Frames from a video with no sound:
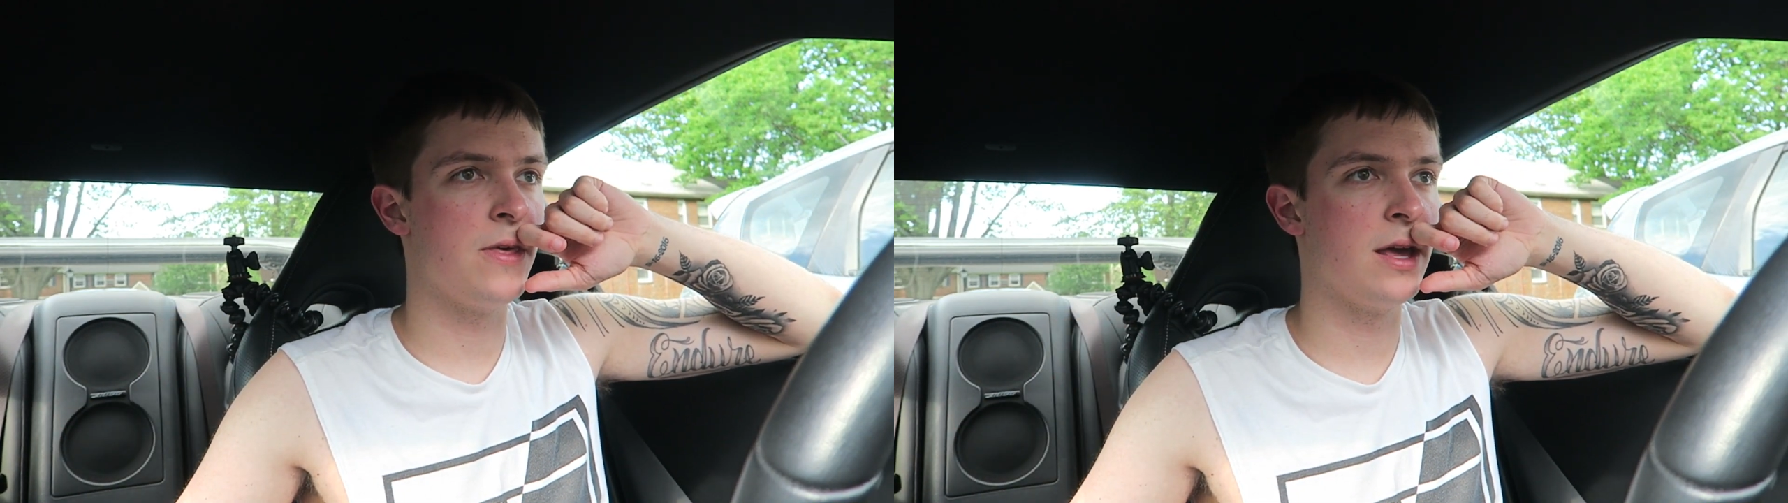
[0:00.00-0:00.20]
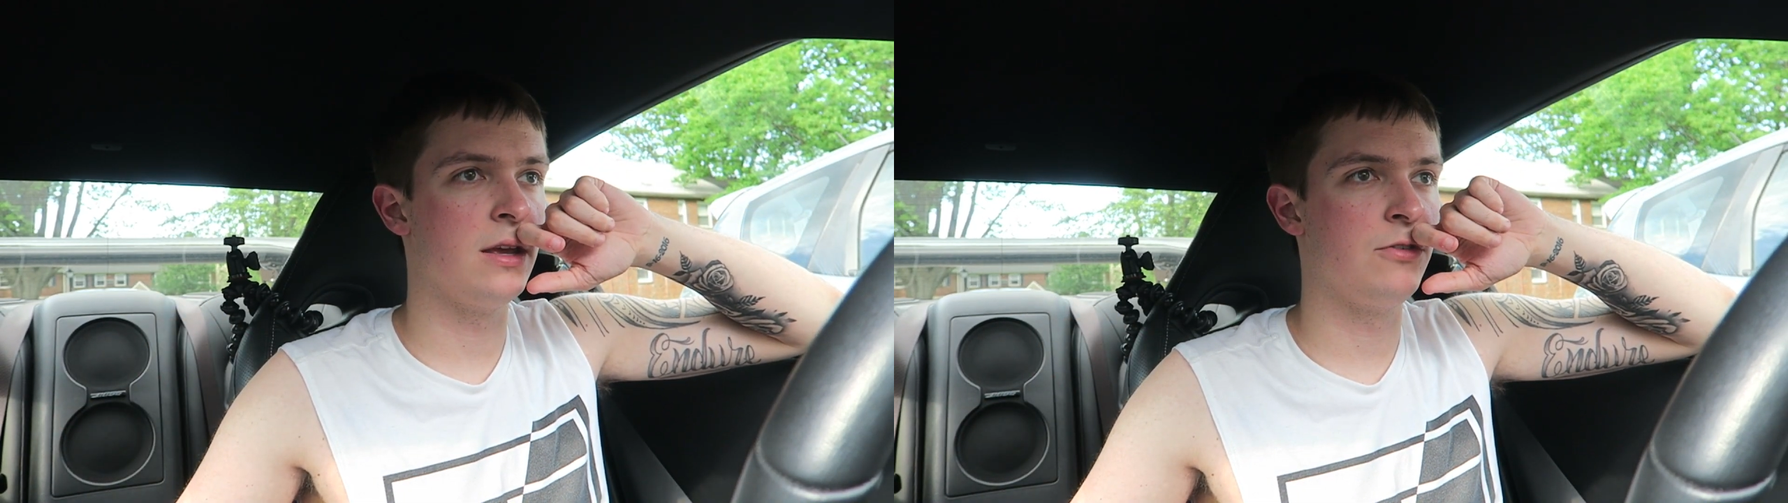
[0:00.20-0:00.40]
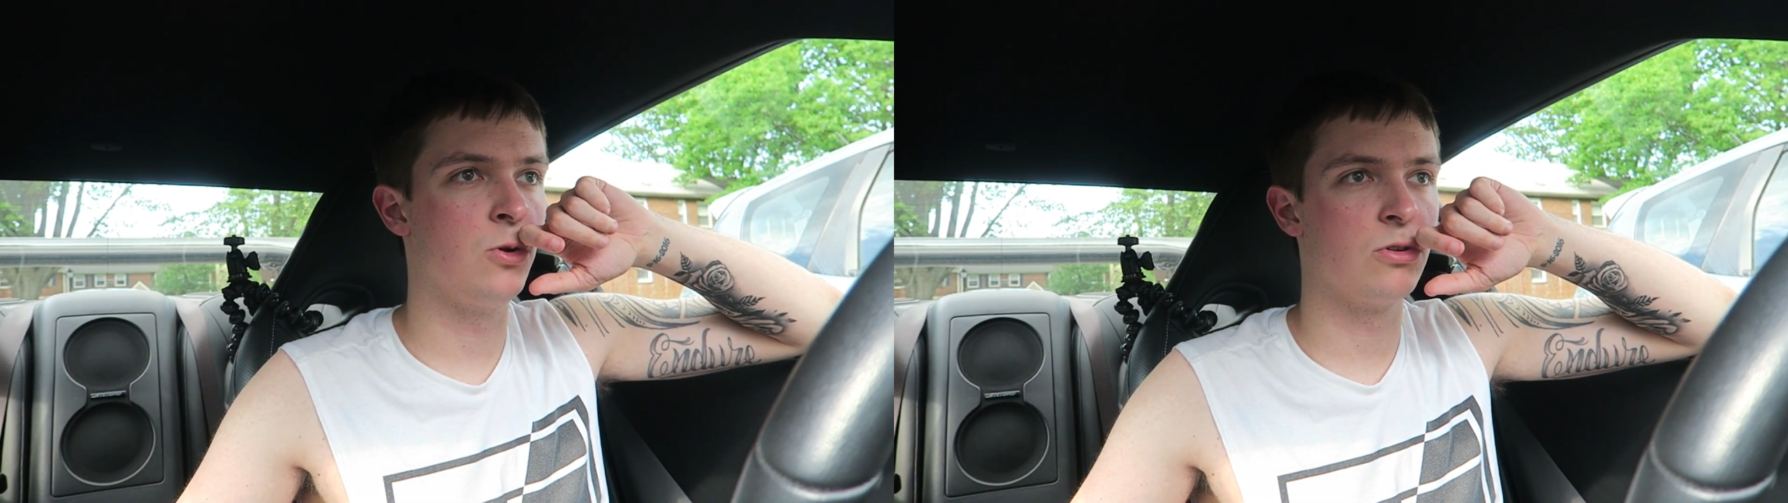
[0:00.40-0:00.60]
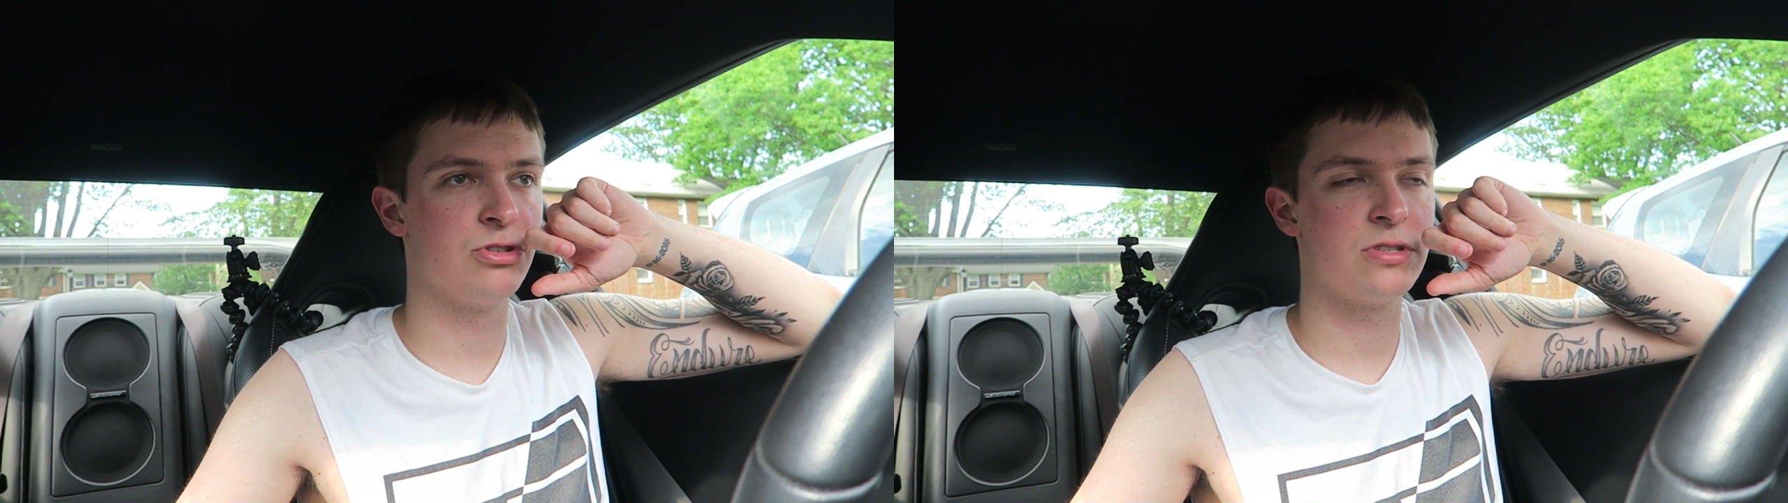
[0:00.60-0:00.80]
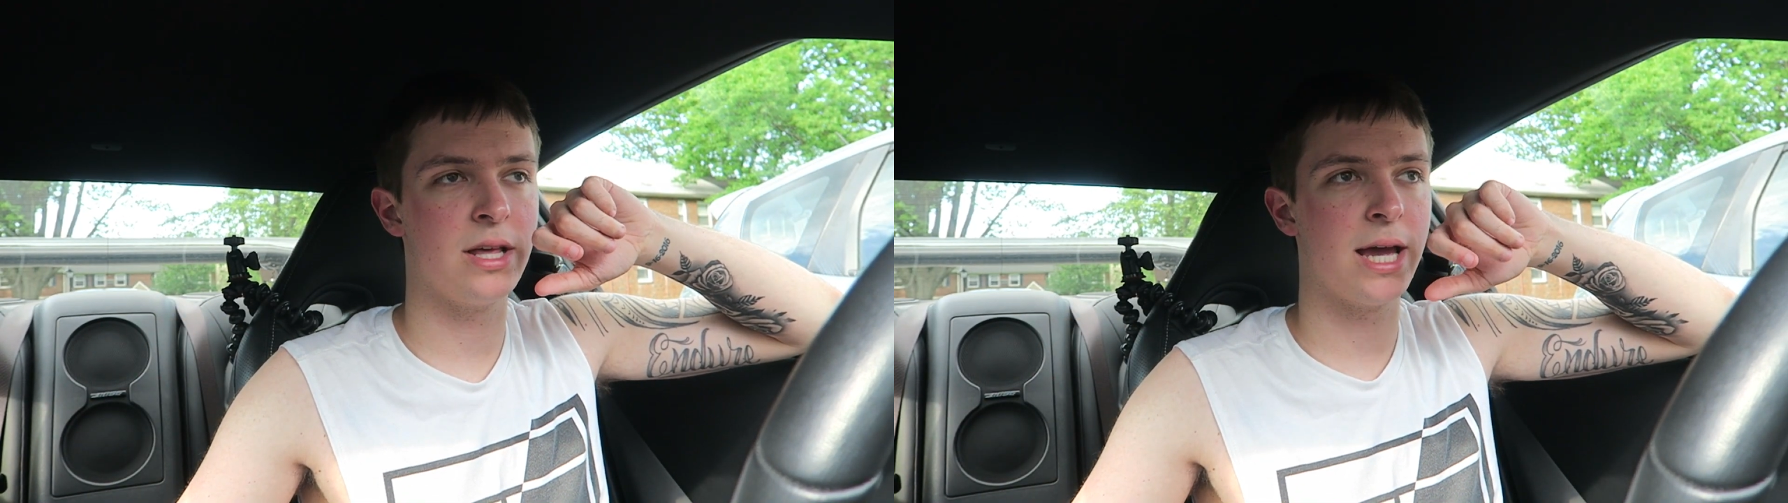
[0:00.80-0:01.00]
than if you were
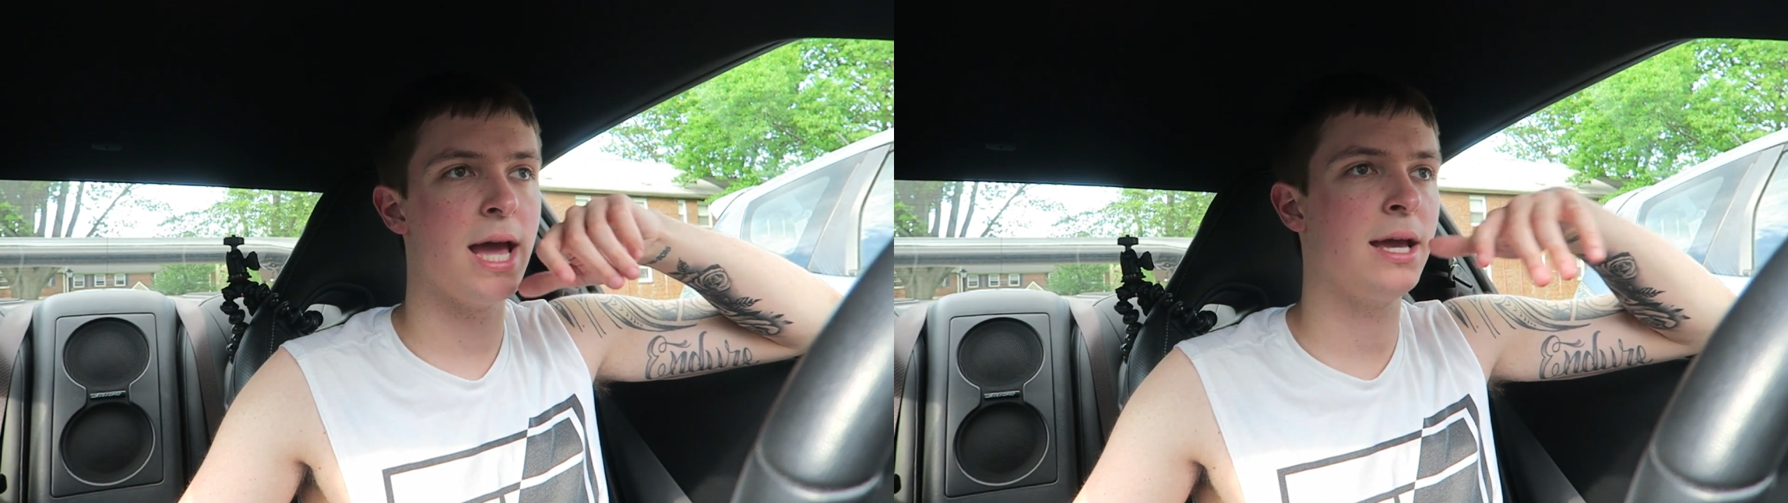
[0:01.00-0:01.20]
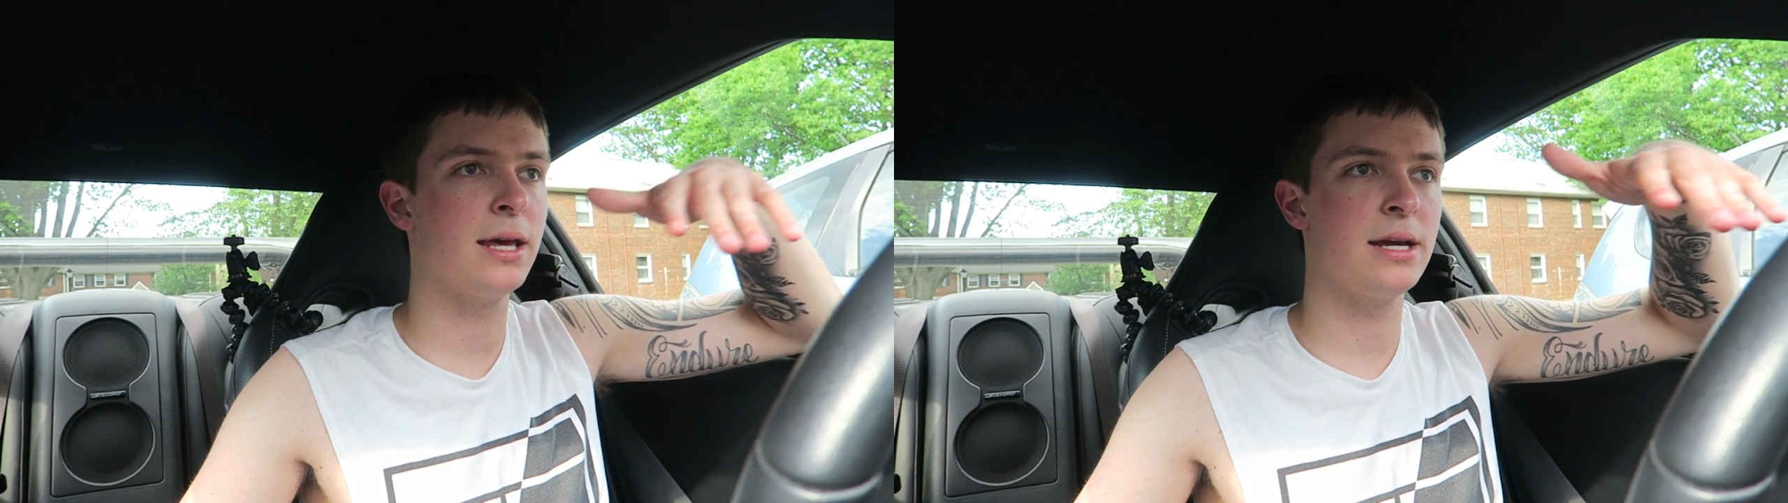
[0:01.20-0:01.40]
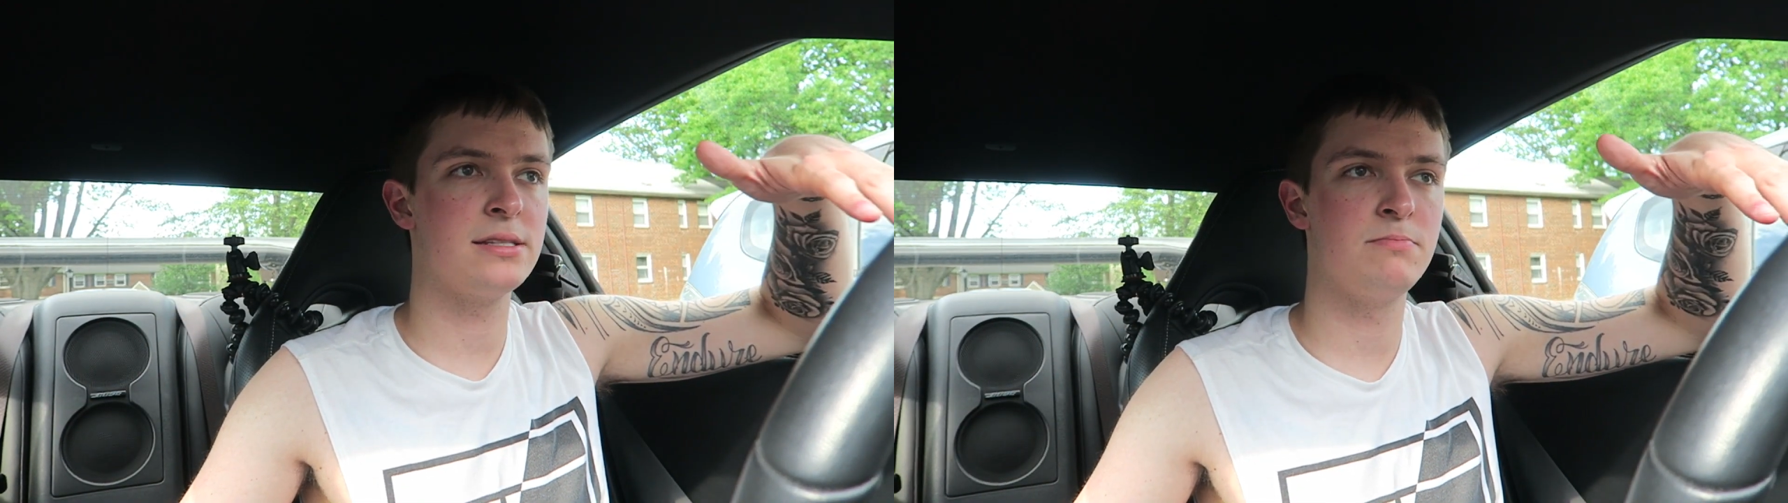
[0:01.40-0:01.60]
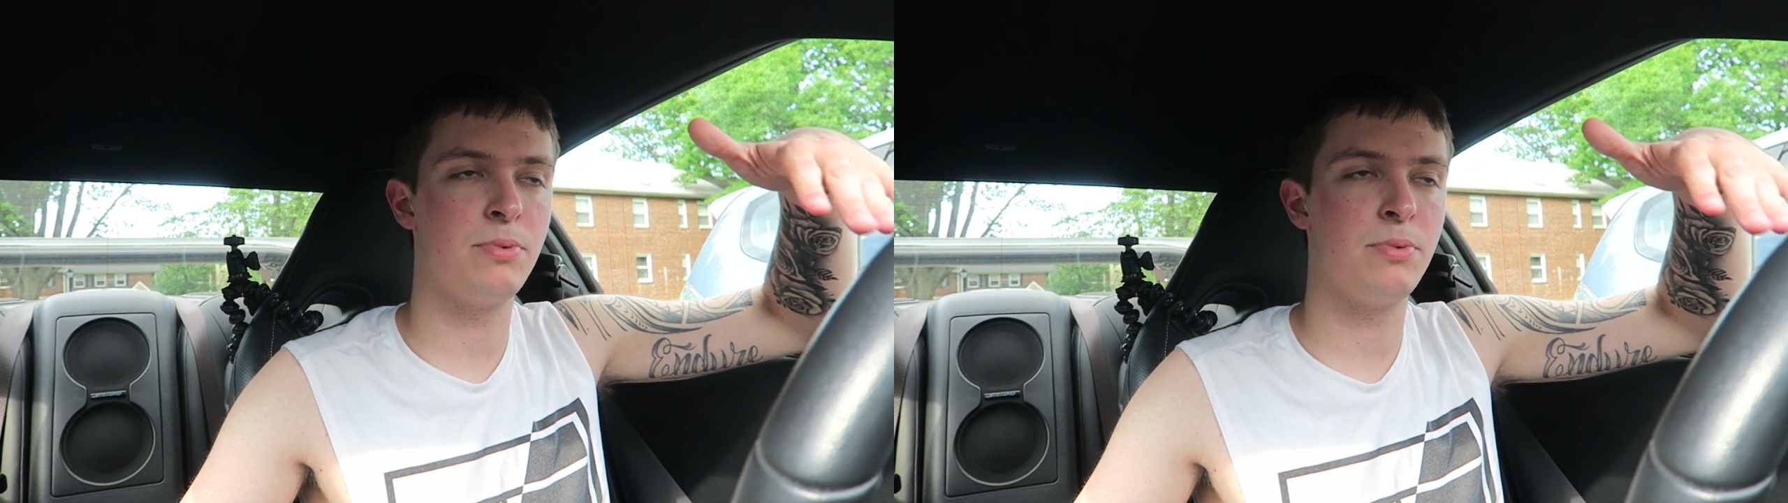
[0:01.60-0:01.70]
just like, hey, can I